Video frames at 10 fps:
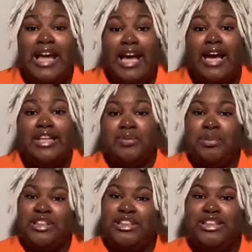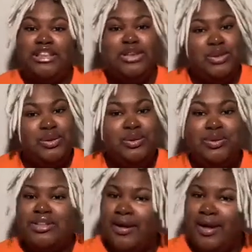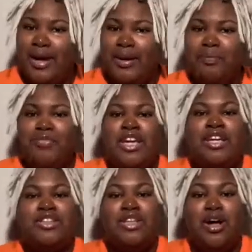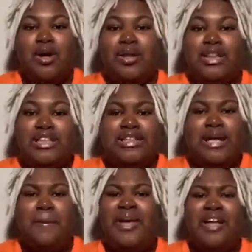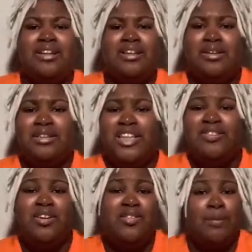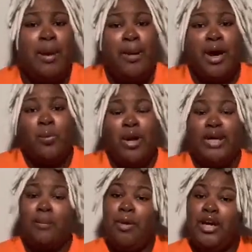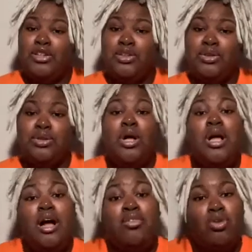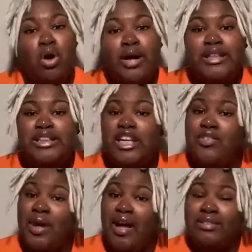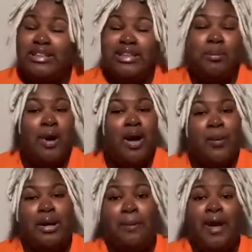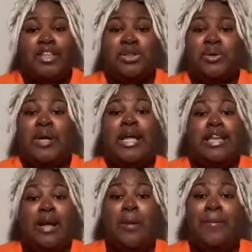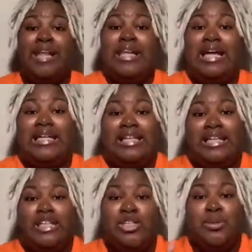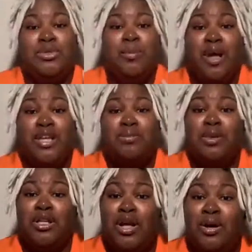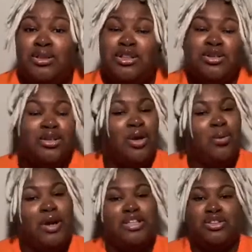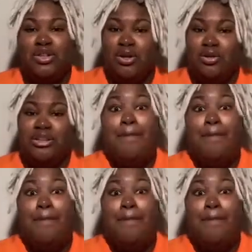HBCUs, okay? So this is gonna be a little different from my part 1 and part 2. Of course, if you haven't seen part 1 and part 2, they will be linked in the description box below so you can go watch those.